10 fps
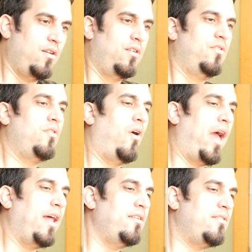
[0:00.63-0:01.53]
So I
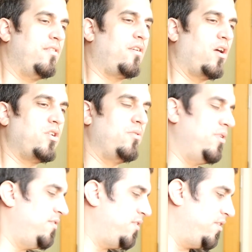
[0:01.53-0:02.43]
had this discussion
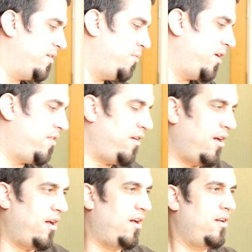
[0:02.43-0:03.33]
recently with
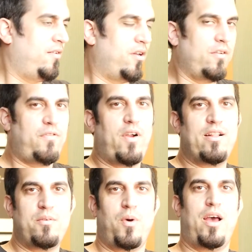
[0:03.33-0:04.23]
a good
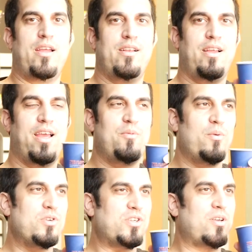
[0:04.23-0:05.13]
friend of mine, and we
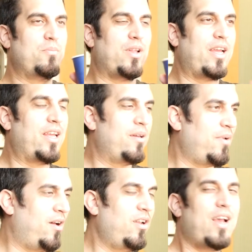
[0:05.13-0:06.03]
were just complaining
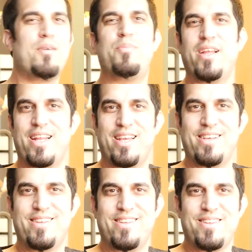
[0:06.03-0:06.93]
about, not complaining,
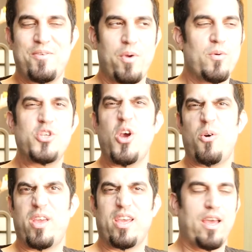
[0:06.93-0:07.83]
we were
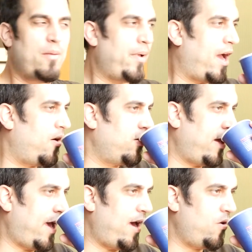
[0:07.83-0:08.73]
joking about
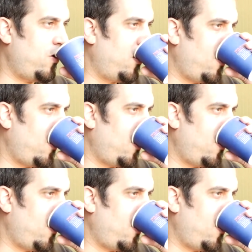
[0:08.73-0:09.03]
how